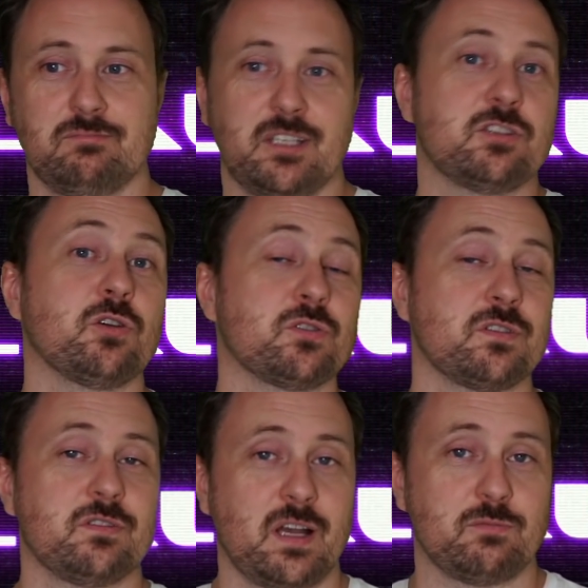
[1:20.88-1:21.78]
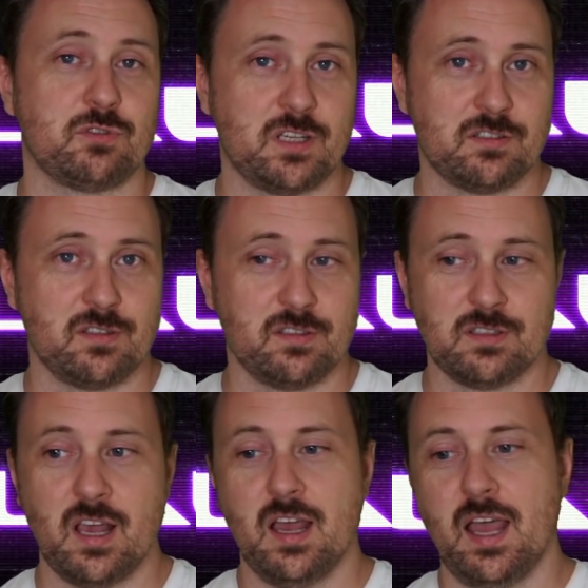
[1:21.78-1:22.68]
a good time to test things,
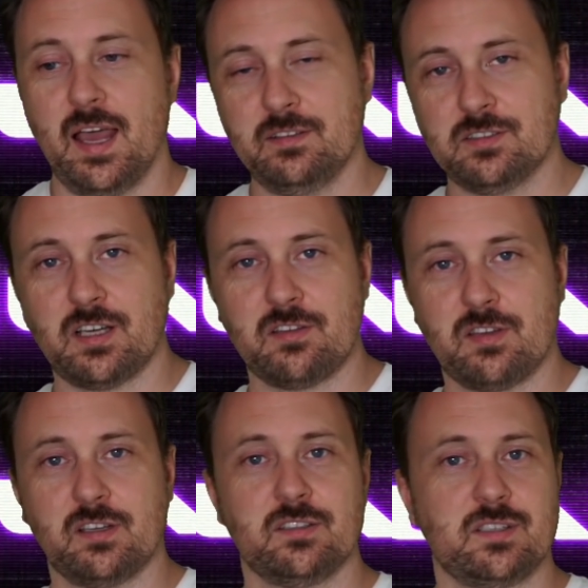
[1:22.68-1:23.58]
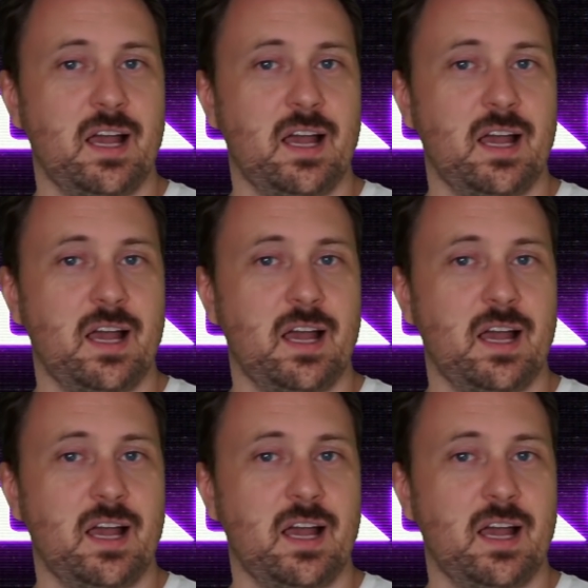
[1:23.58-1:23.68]
and the second thing is